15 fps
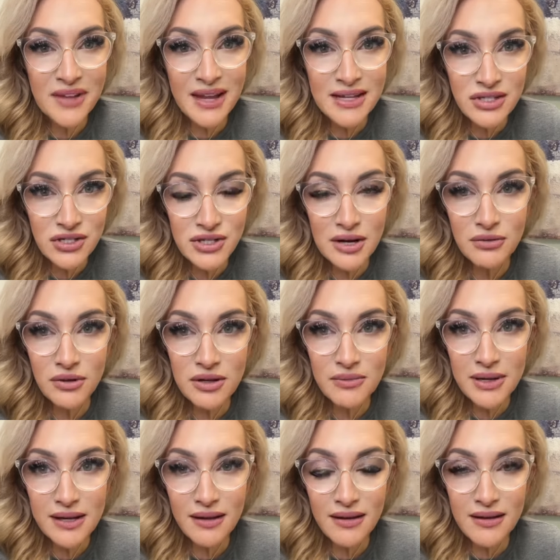it's generally
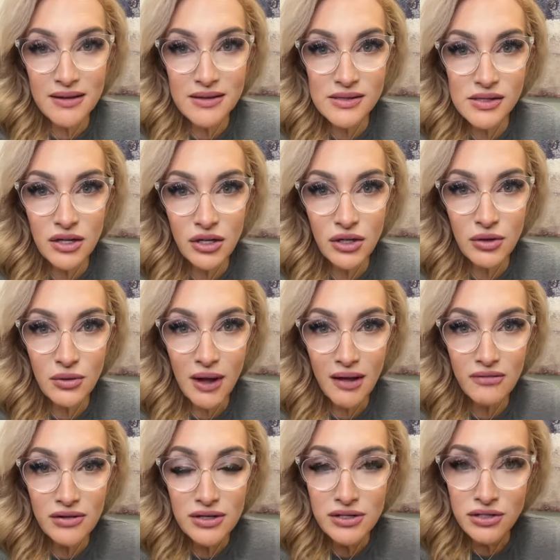because you
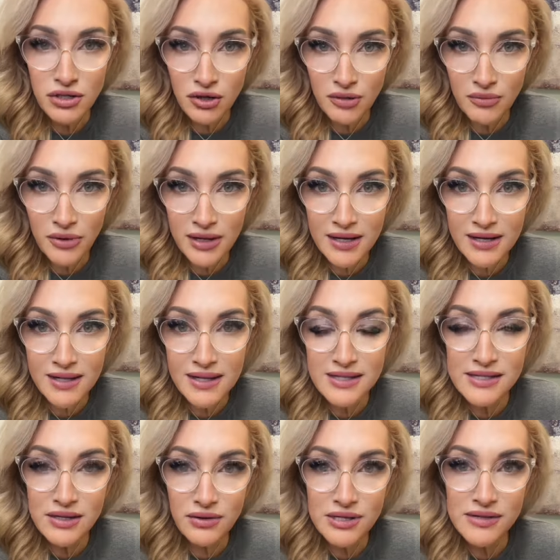have interpreted
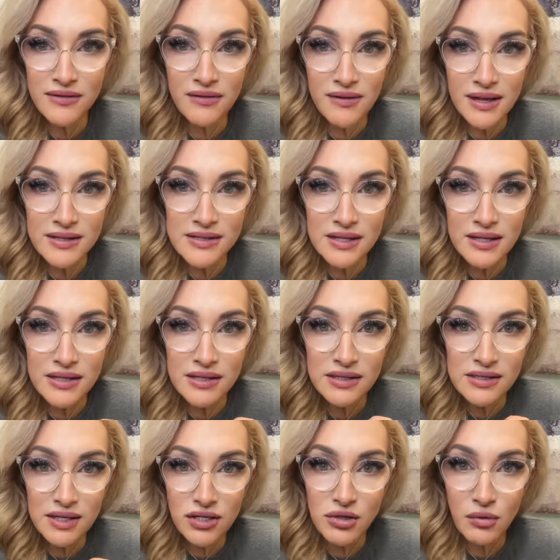this series of events
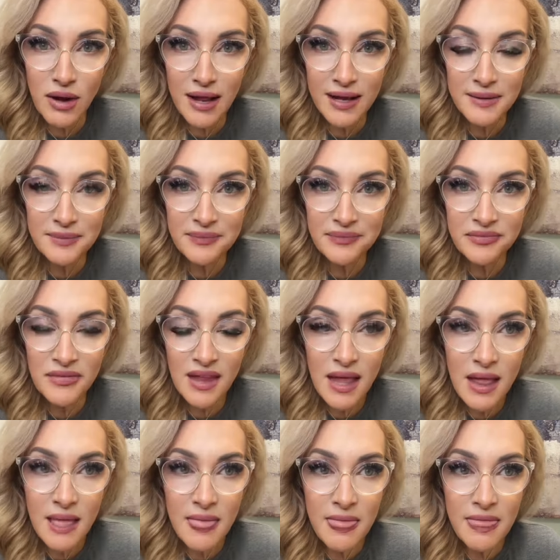in such a way
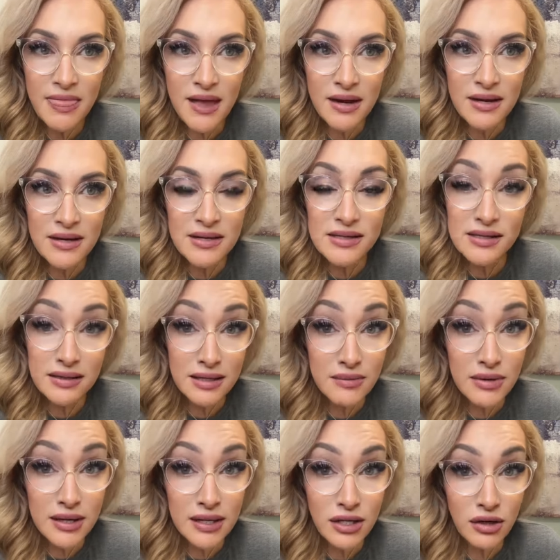that it is
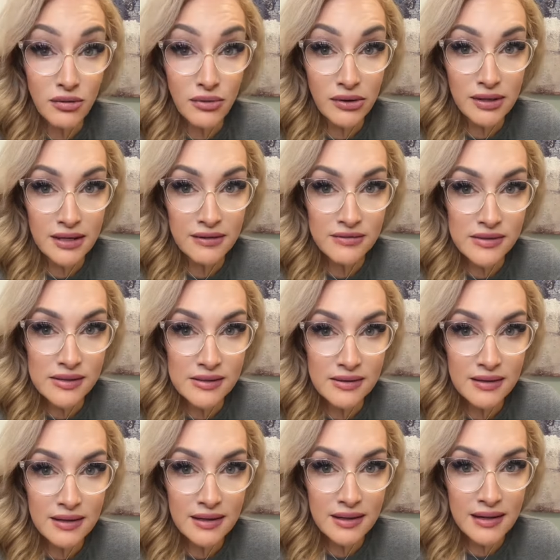limiting your beliefs.
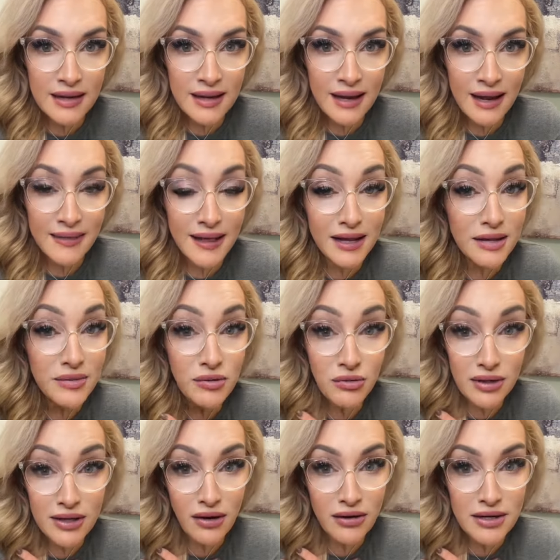And that can be
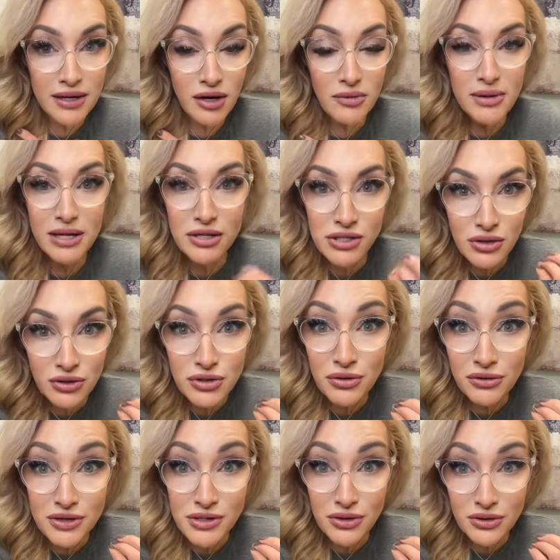really hard to hear, because your
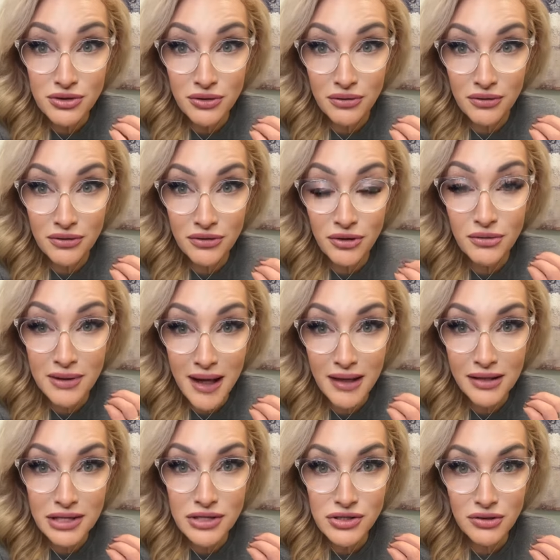truth is your truth. Your
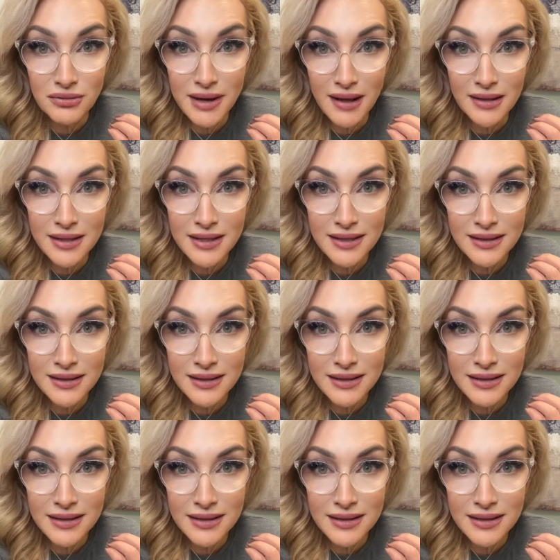reality is your reality.